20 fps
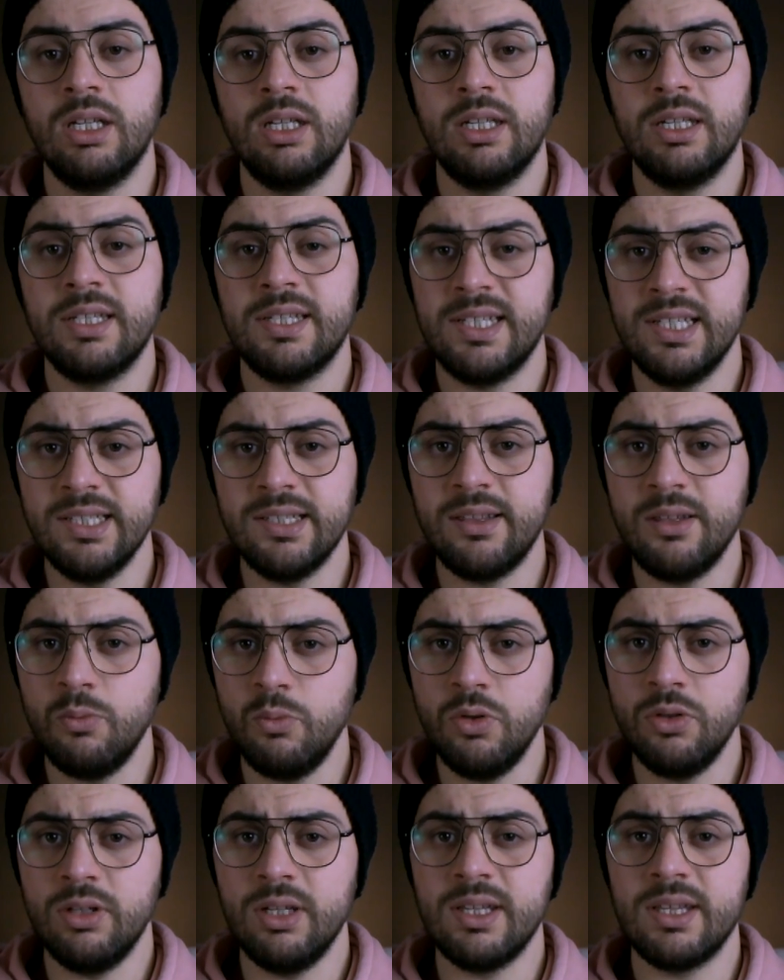Since the
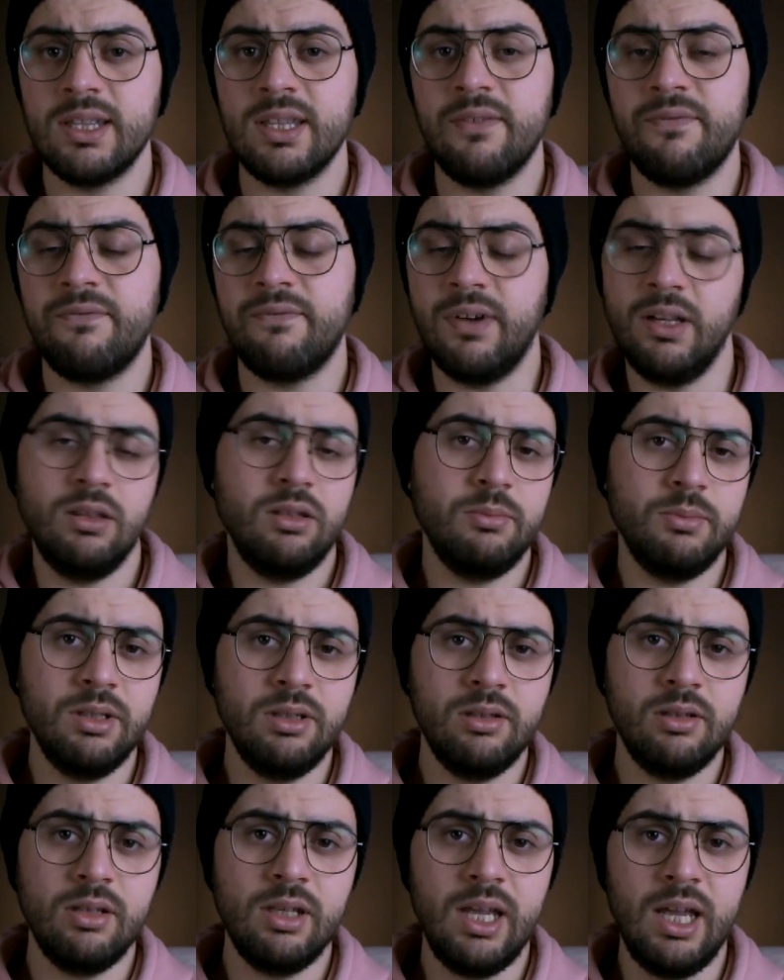wood is the
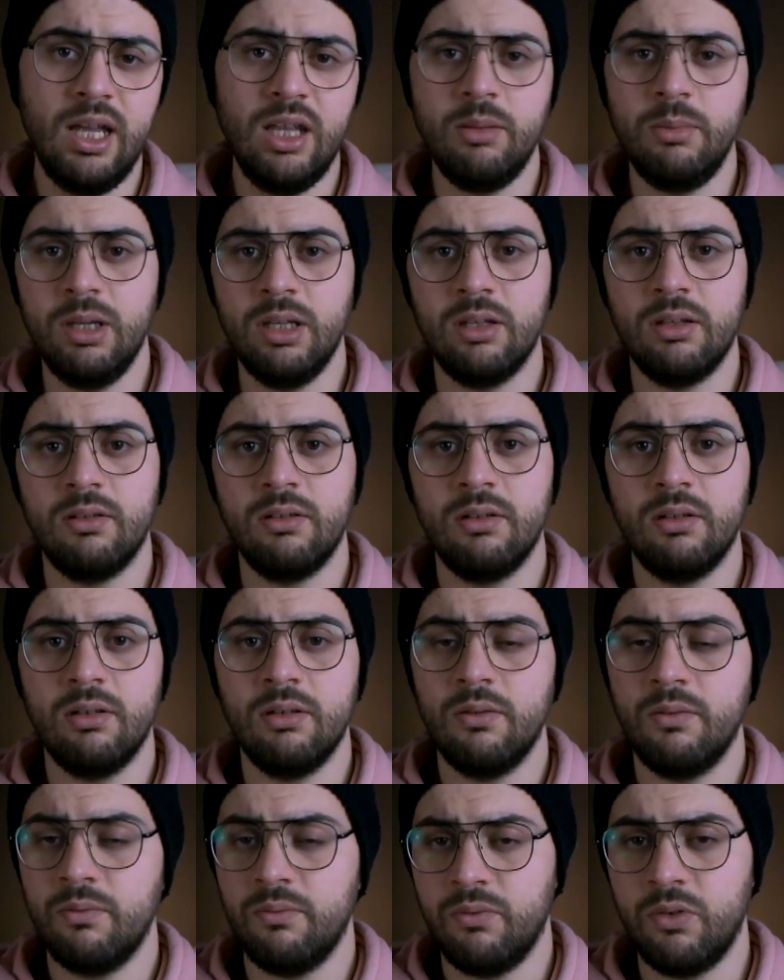fundamental element
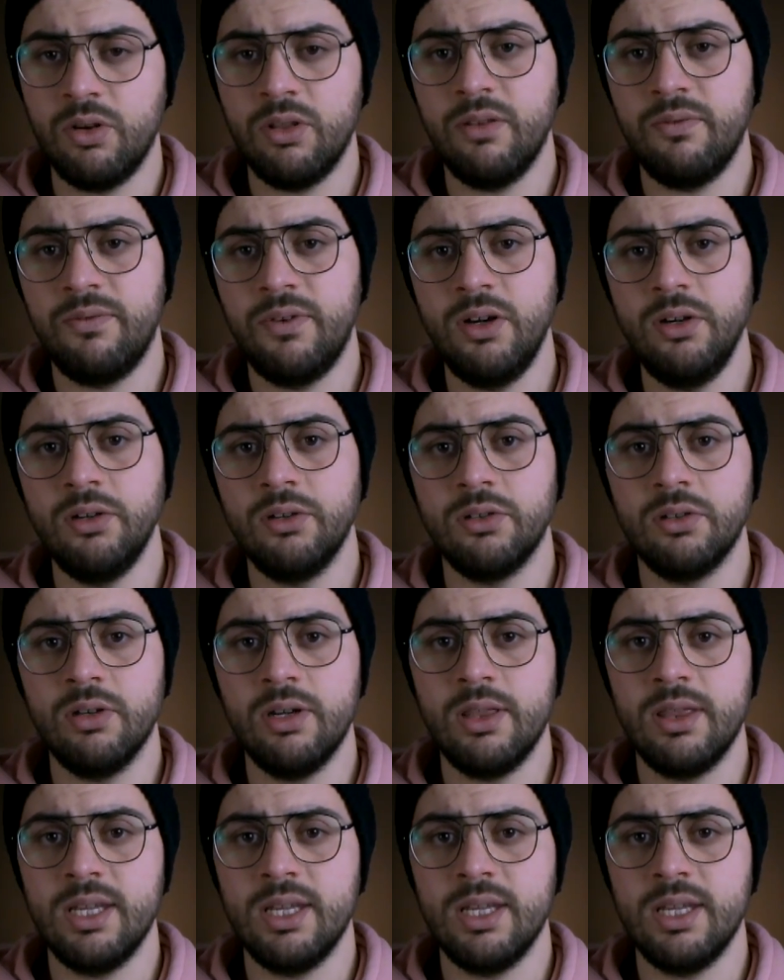for the furniture in